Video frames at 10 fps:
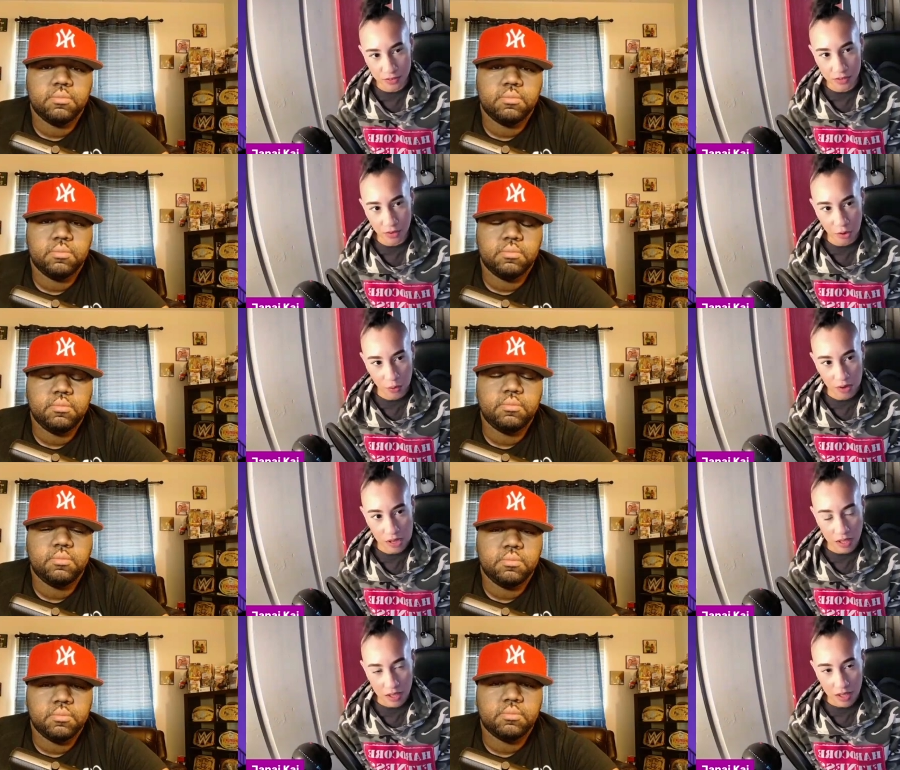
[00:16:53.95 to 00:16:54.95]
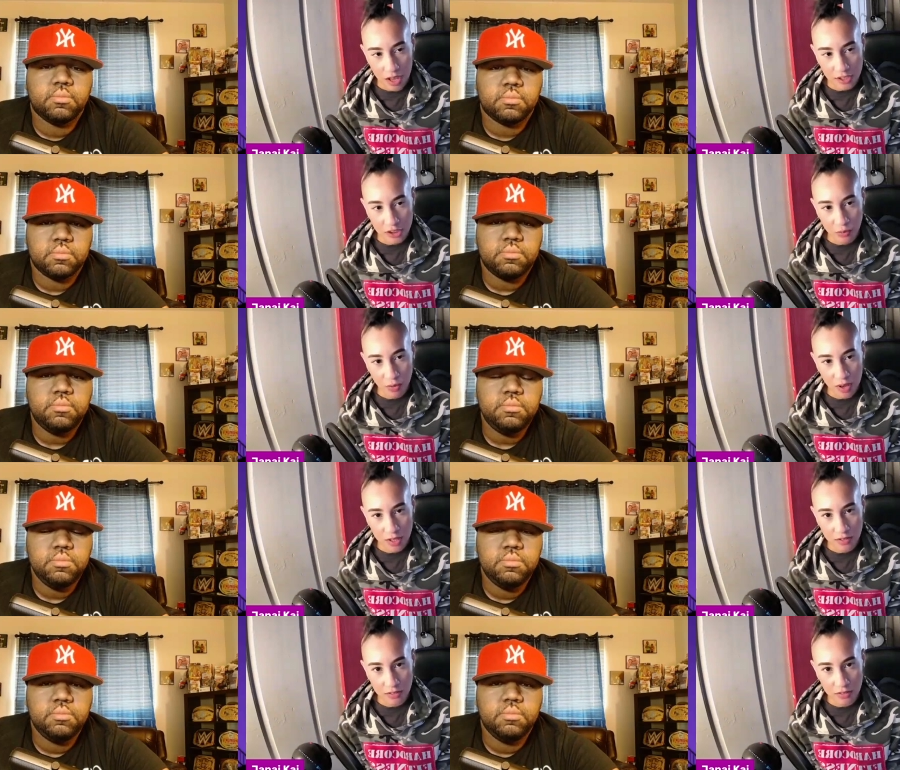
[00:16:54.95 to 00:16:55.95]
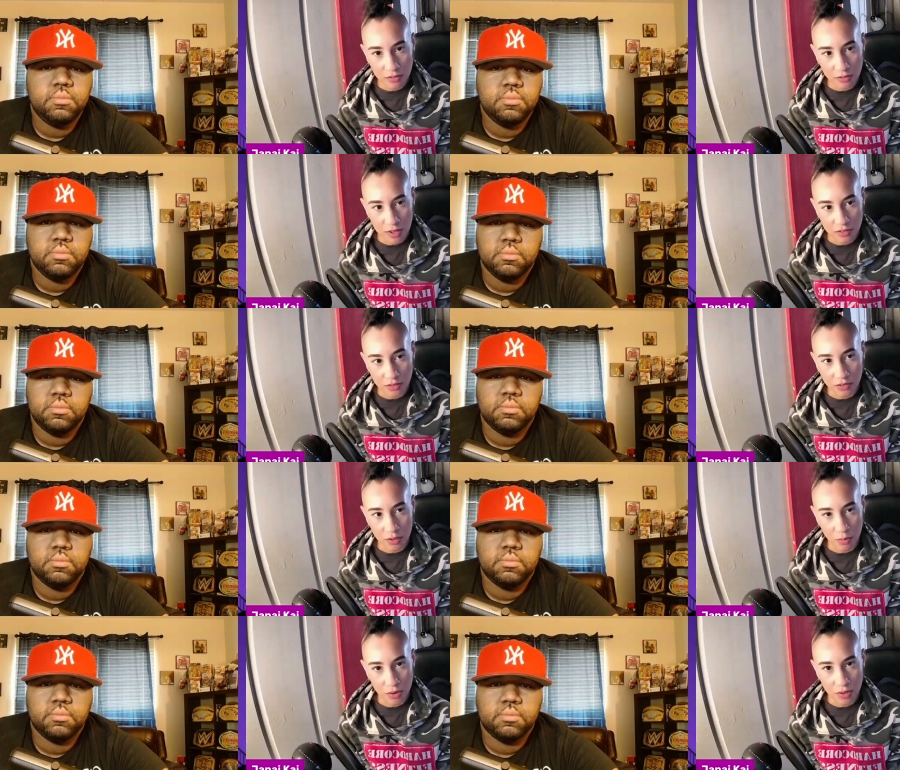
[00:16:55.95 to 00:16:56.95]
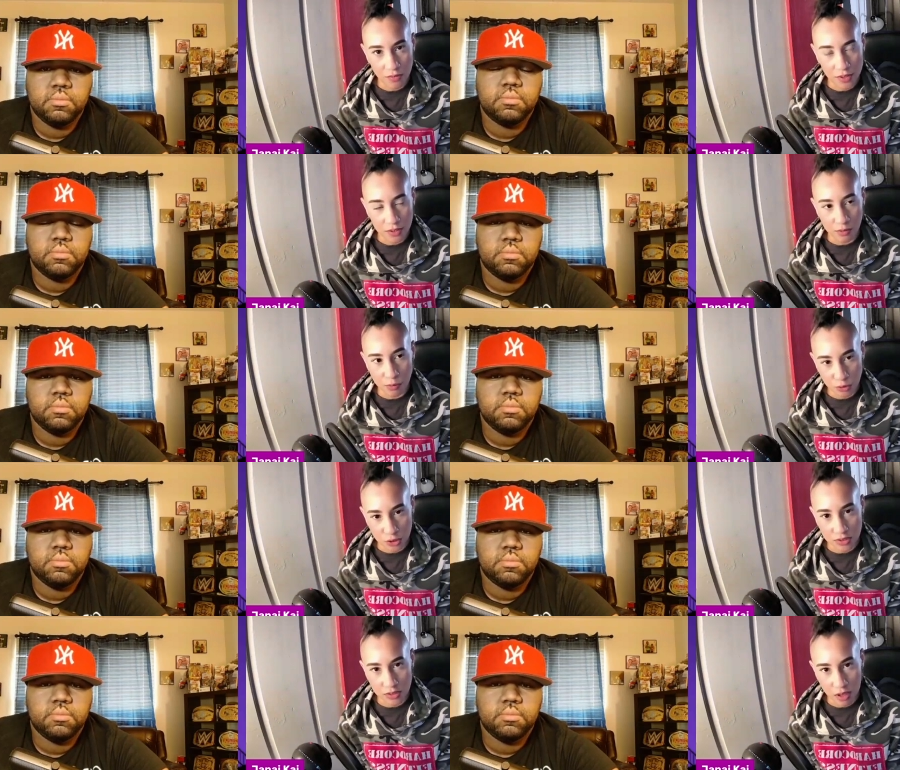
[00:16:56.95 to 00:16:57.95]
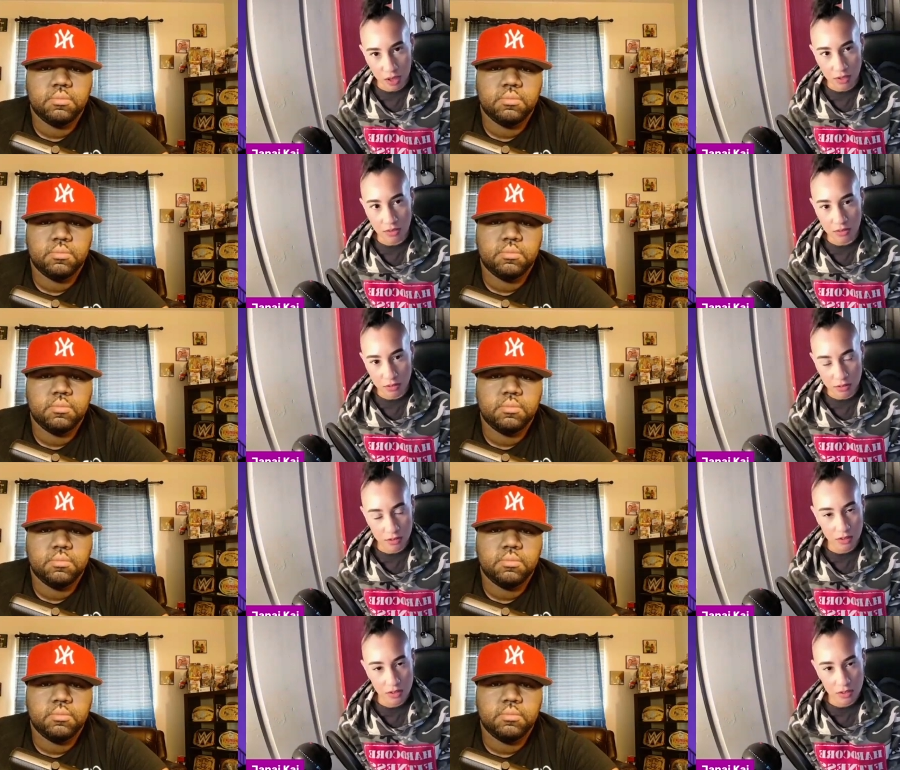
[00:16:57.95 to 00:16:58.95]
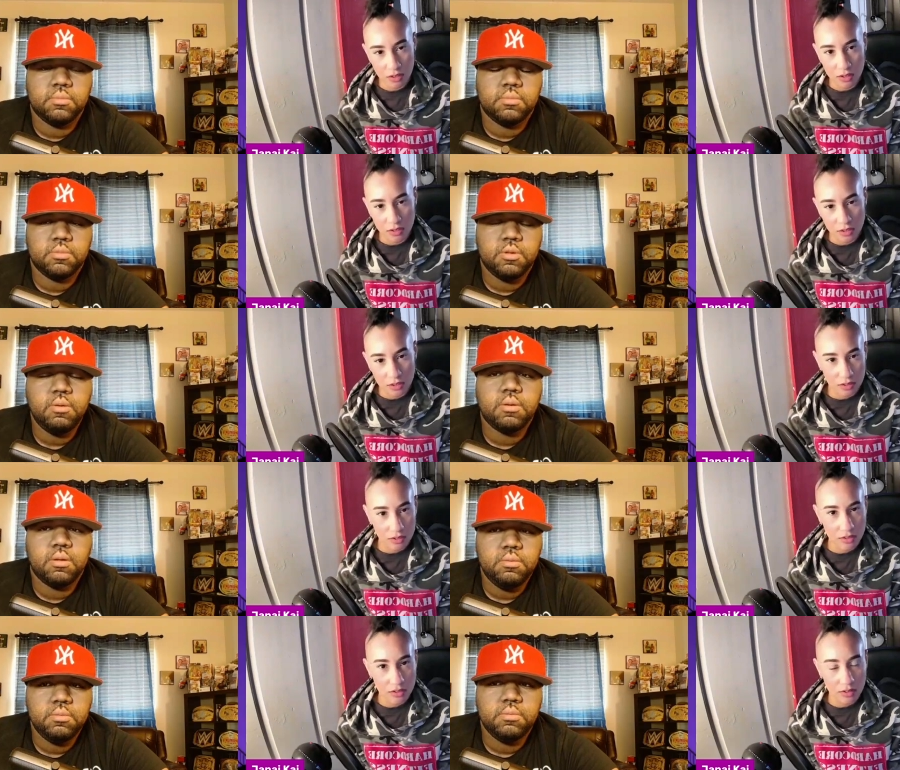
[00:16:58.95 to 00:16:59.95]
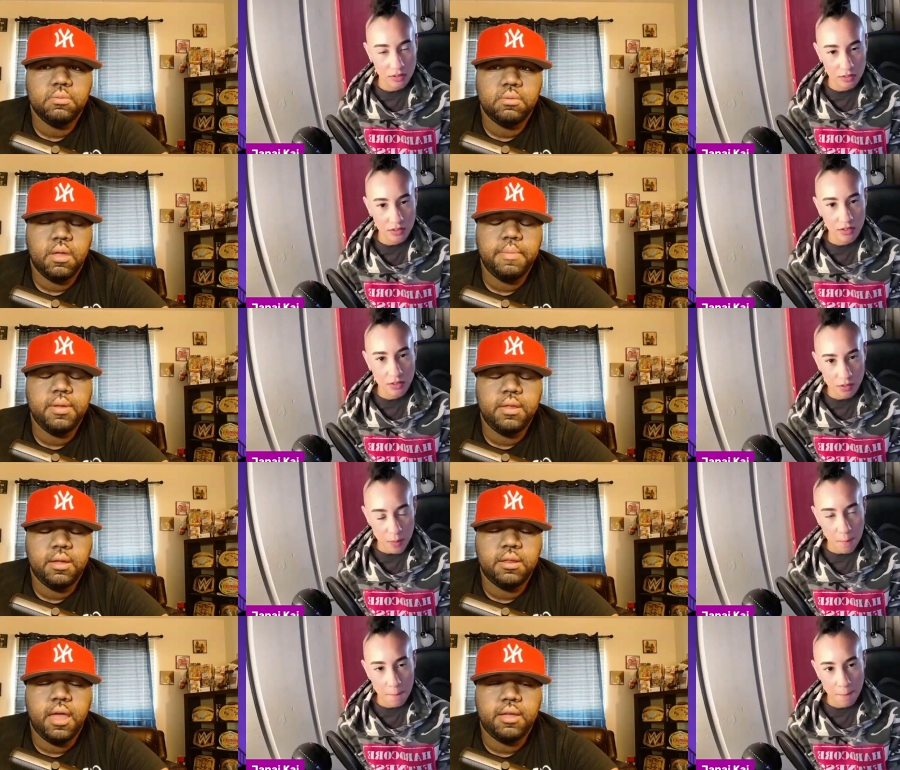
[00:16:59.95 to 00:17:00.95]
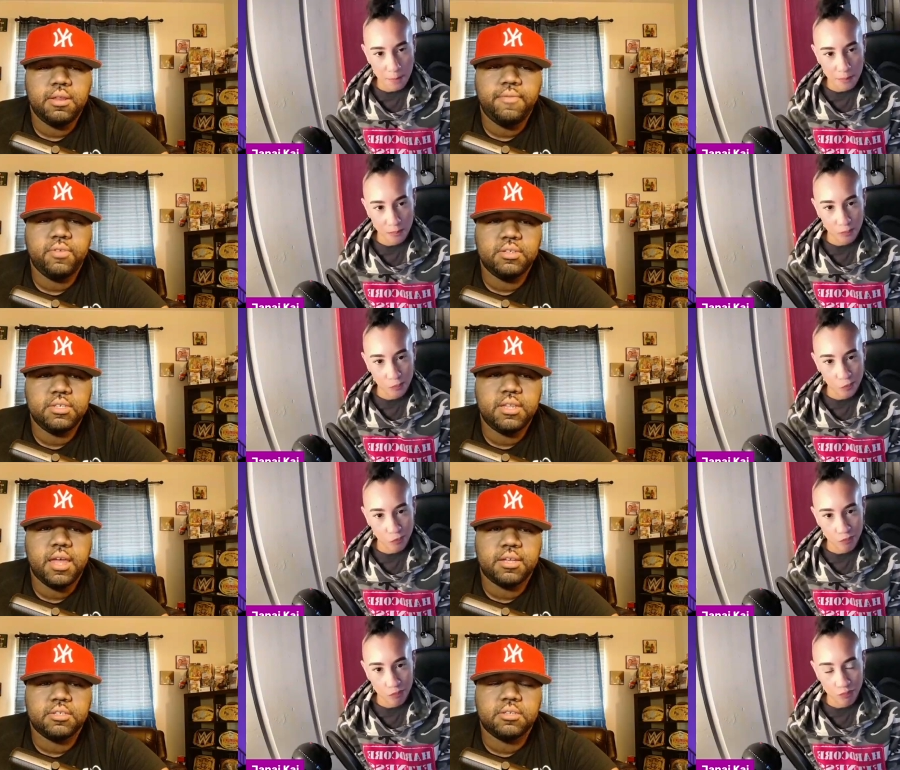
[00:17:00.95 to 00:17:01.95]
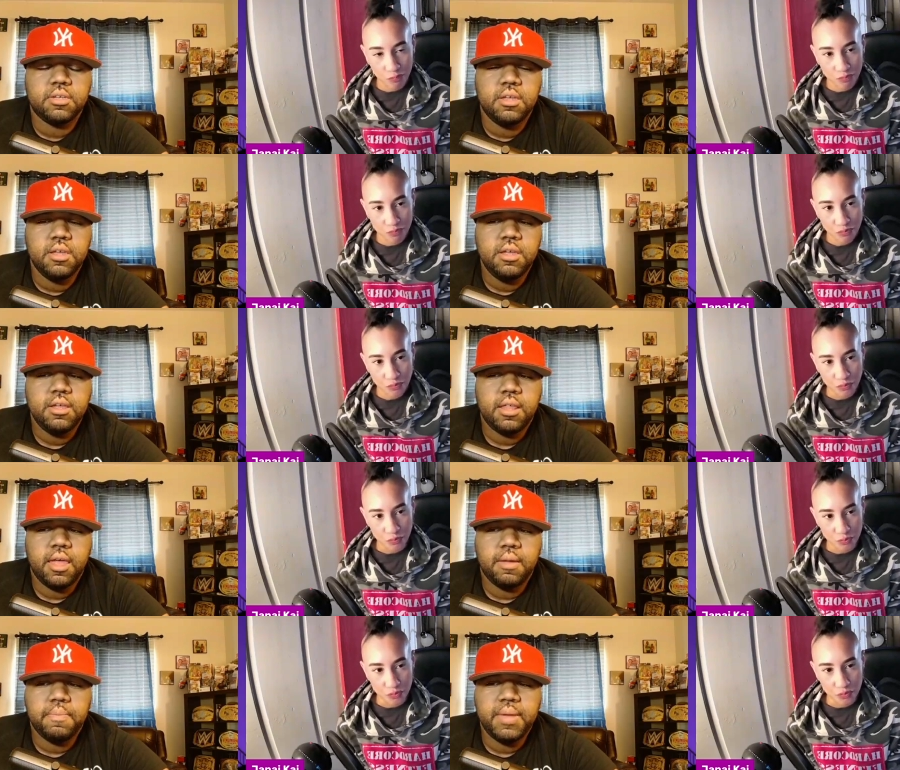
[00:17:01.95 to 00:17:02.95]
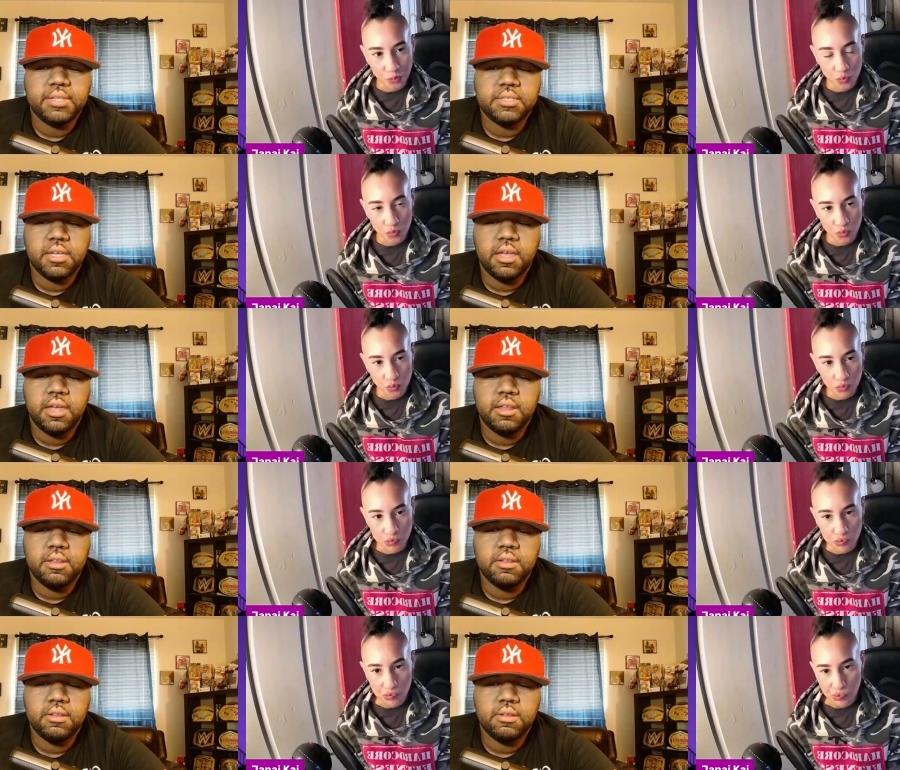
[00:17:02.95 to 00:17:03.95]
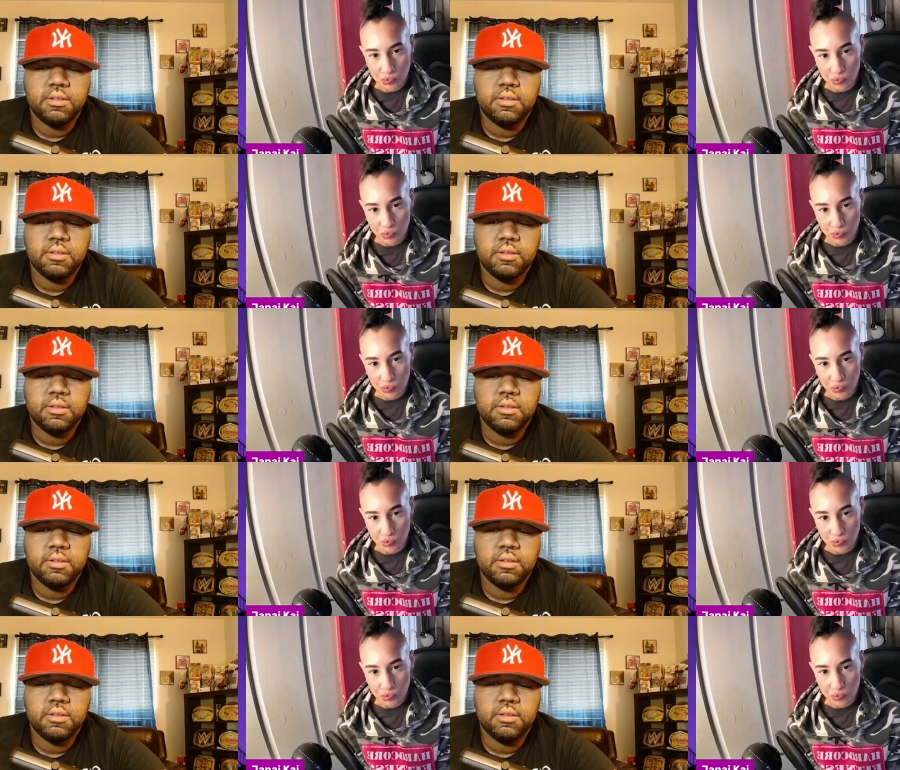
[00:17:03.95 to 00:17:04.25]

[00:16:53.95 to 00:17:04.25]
Speaker 1: So I just want to wrestle someone of like lucha style.
Speaker 2: Okay. I mean, I could I could definitely see that cuz like mixing in